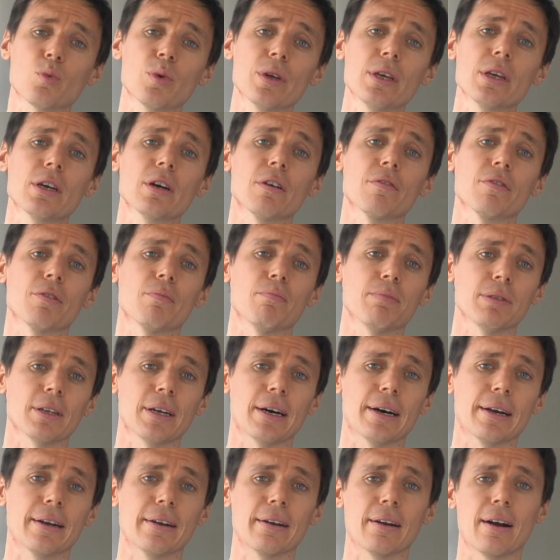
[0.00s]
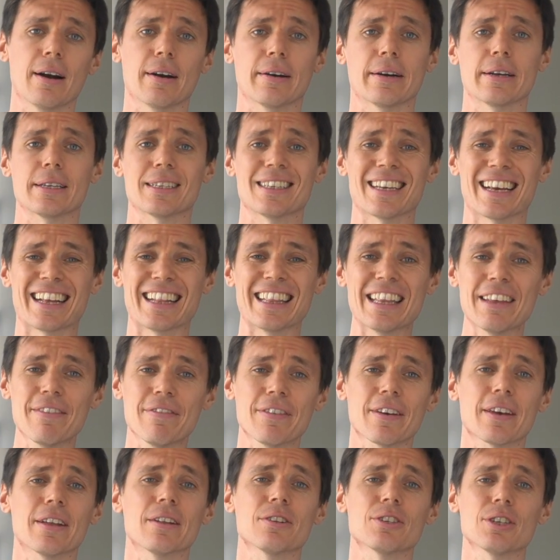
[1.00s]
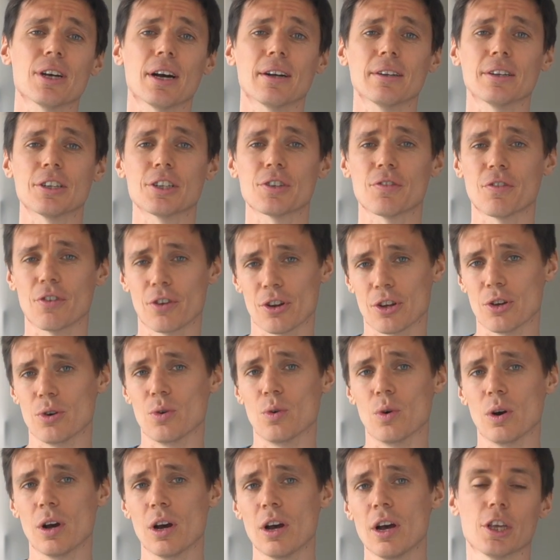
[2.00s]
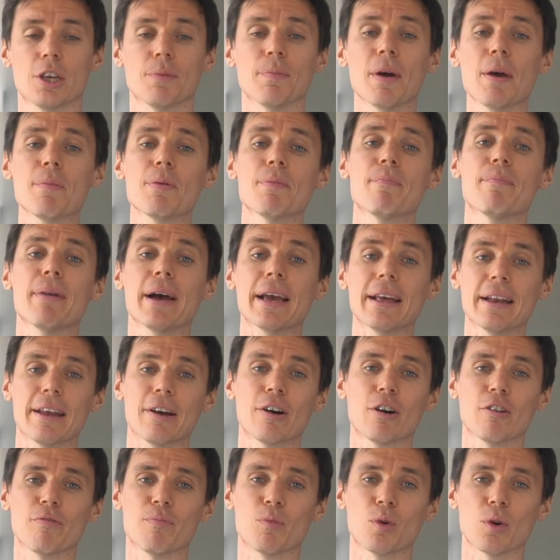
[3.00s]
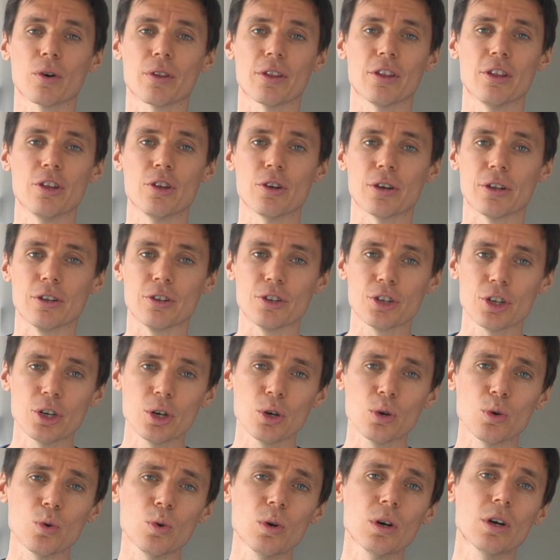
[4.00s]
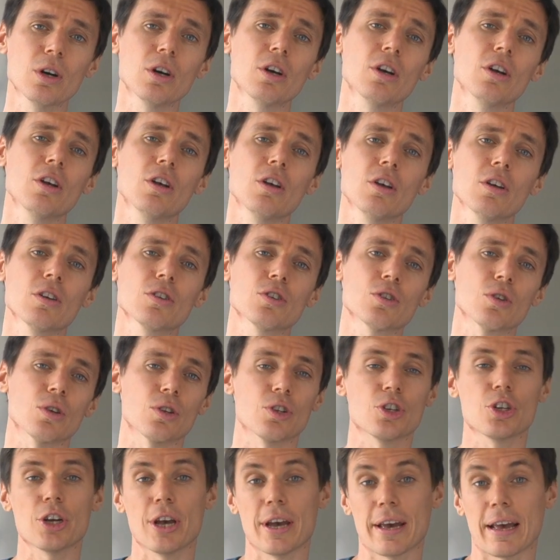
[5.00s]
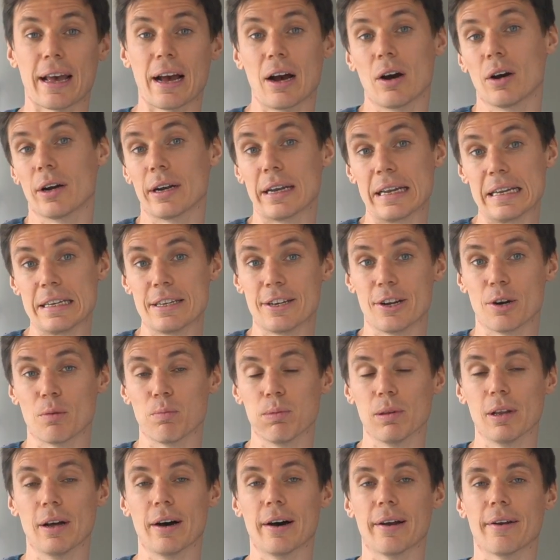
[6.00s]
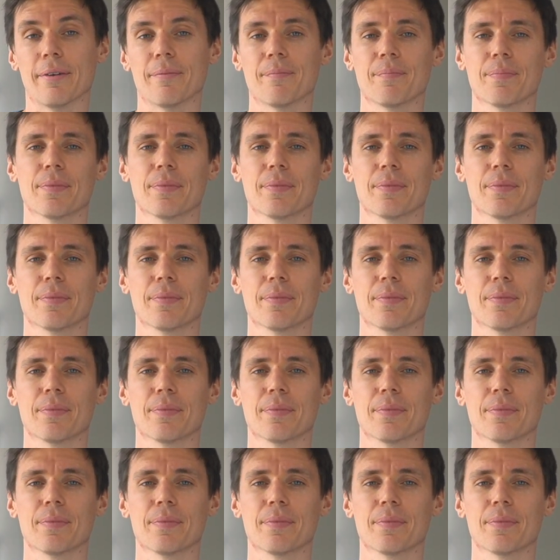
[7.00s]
week of the plan are a significant challenge for you, you might be biting off more than you can chew, so check out an easier plan.